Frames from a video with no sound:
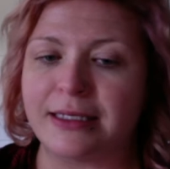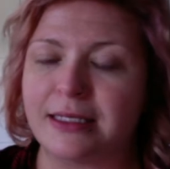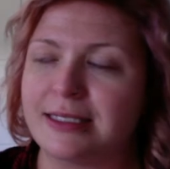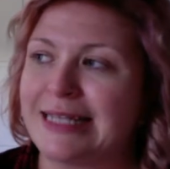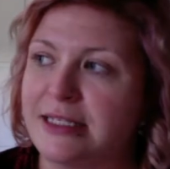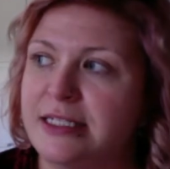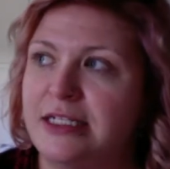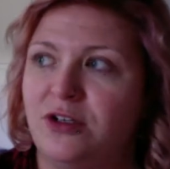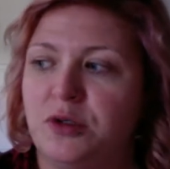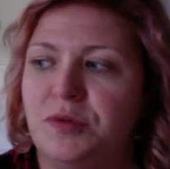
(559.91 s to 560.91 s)
Scentsy
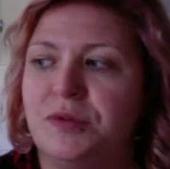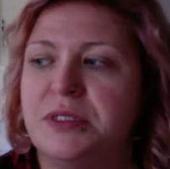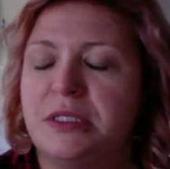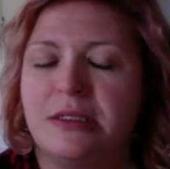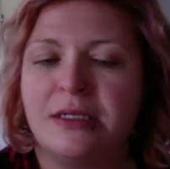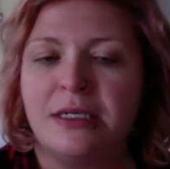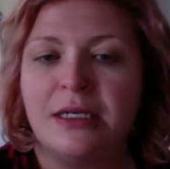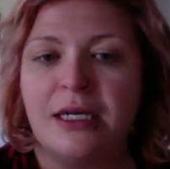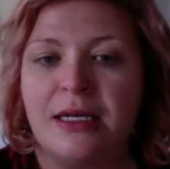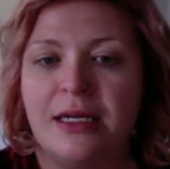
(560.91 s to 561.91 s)
news.
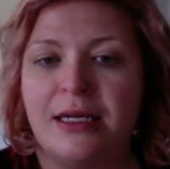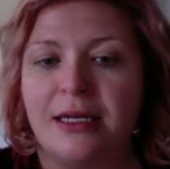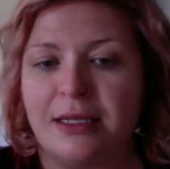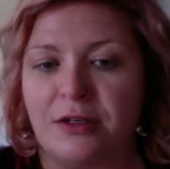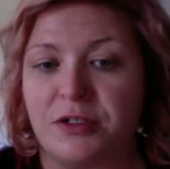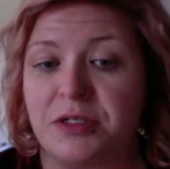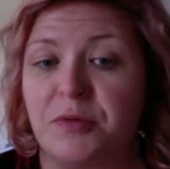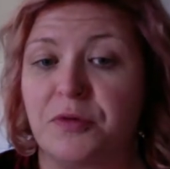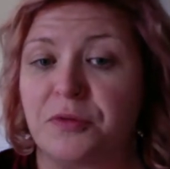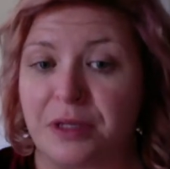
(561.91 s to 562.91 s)
There's some
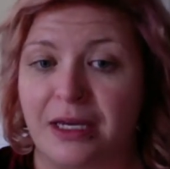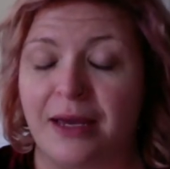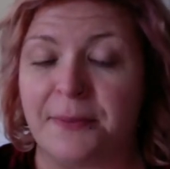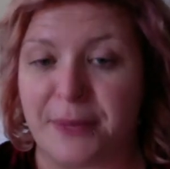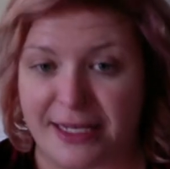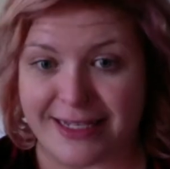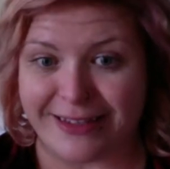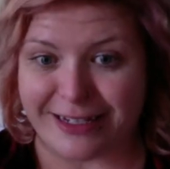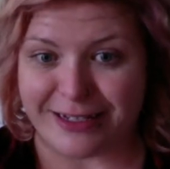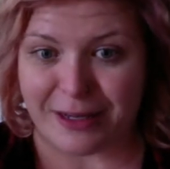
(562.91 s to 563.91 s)
really amazing
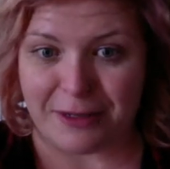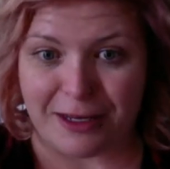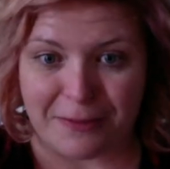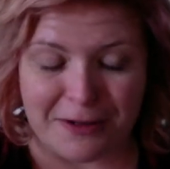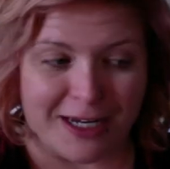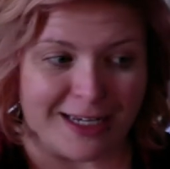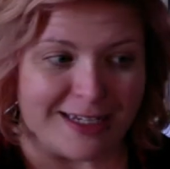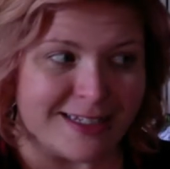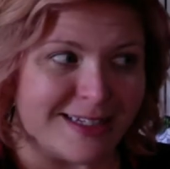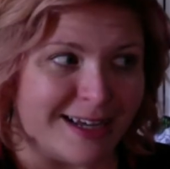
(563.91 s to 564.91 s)
things coming up, you
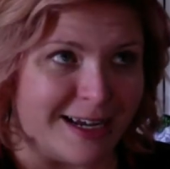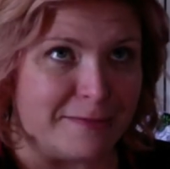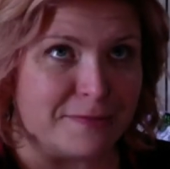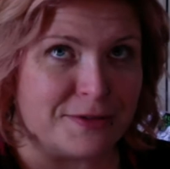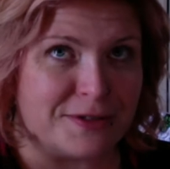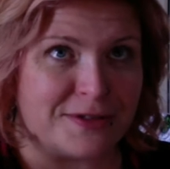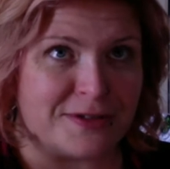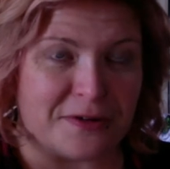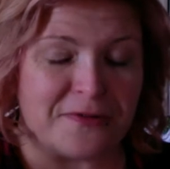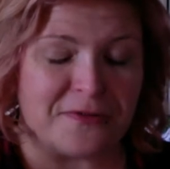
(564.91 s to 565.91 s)
guys. I'm
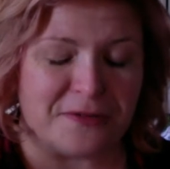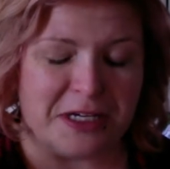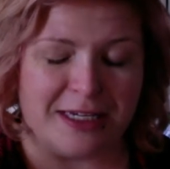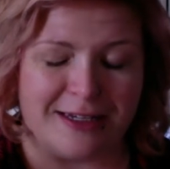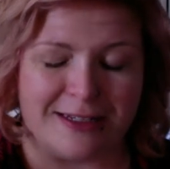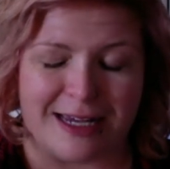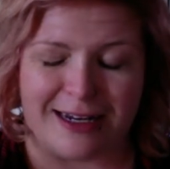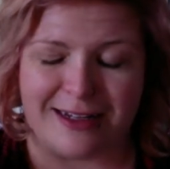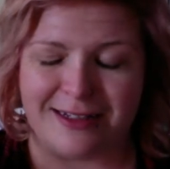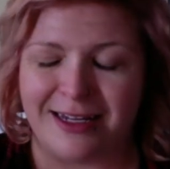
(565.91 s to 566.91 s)
so freaking
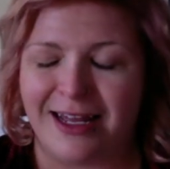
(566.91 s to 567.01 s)
excited.